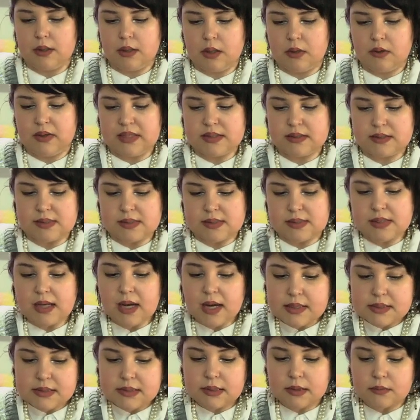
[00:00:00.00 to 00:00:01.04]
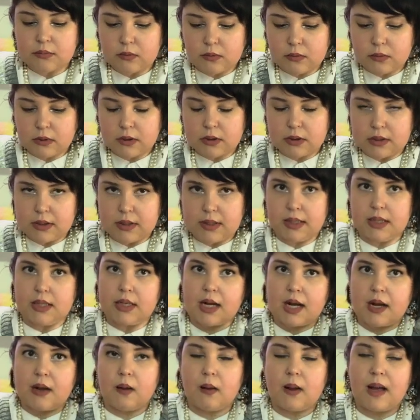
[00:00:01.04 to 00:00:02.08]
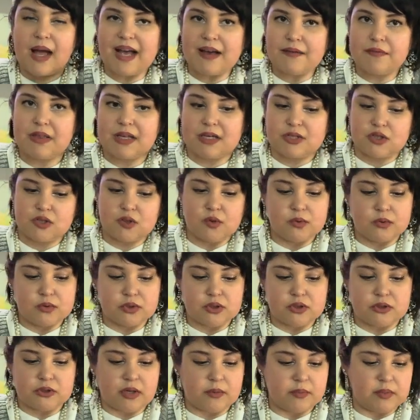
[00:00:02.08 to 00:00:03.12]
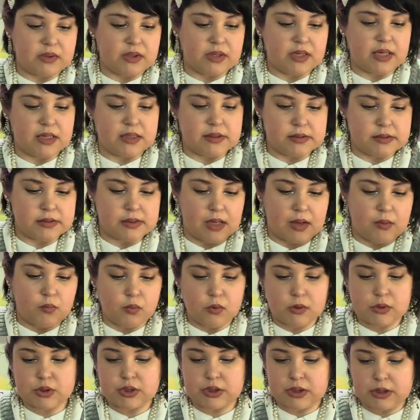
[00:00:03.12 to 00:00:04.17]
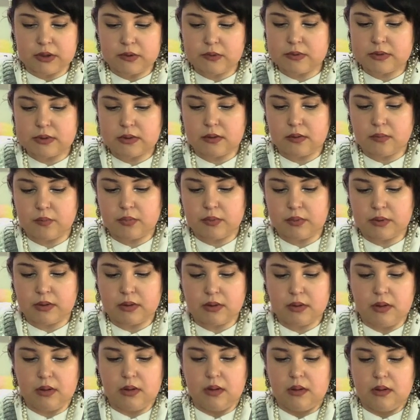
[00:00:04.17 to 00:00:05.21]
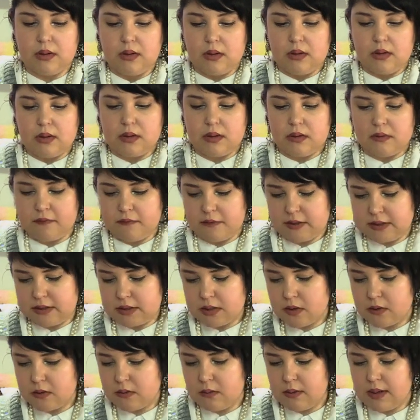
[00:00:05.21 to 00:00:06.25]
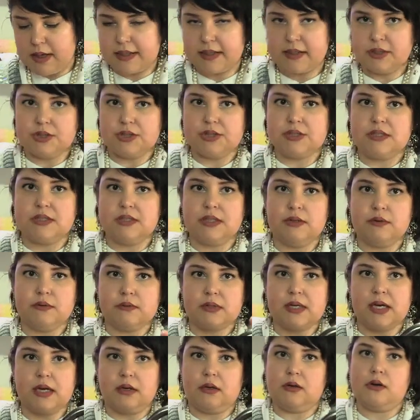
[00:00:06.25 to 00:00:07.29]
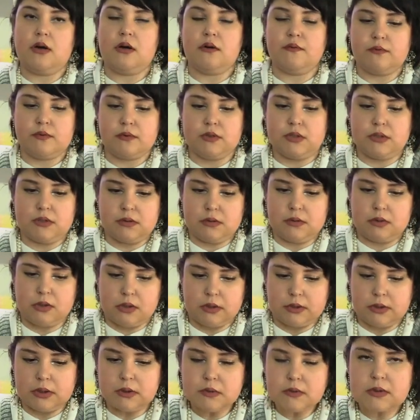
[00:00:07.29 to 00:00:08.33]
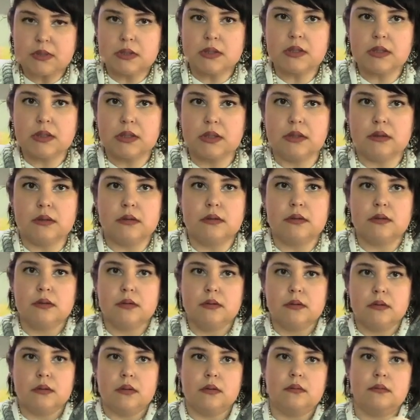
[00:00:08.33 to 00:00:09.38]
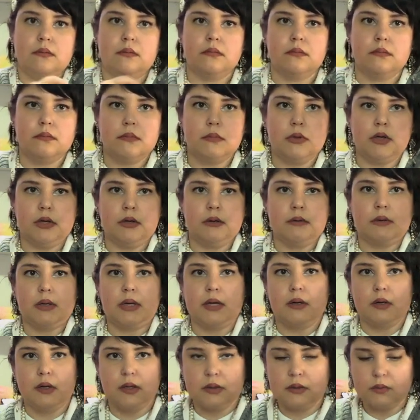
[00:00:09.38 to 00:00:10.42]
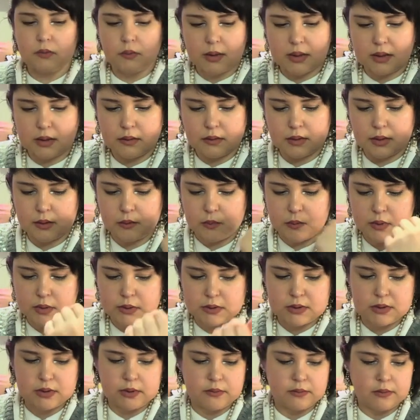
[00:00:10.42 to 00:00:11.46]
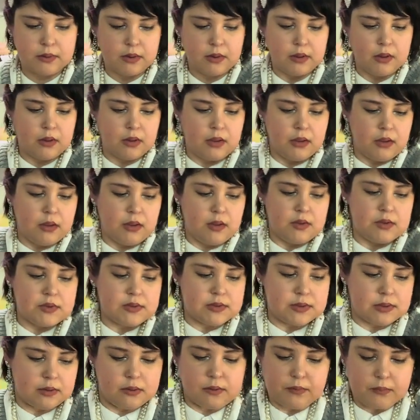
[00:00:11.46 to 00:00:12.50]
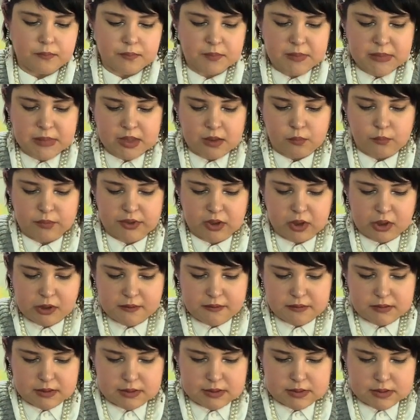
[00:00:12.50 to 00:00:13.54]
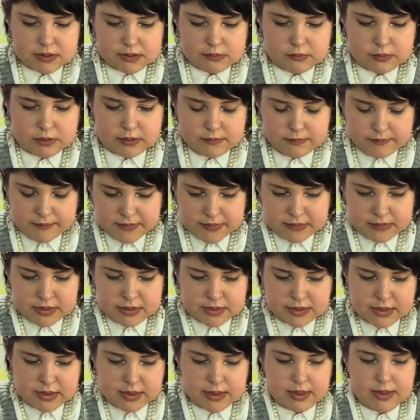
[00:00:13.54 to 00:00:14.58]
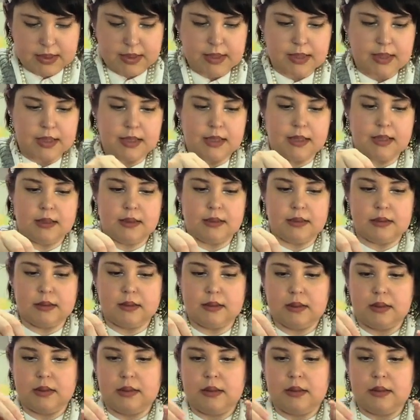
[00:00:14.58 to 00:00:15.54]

know, it's the size I want and I'll have that shoulder strap in case I want to use it. But if I don't, I can just either take it off or just not use it and, you know, carry it the way that I wanted to. So we got this one and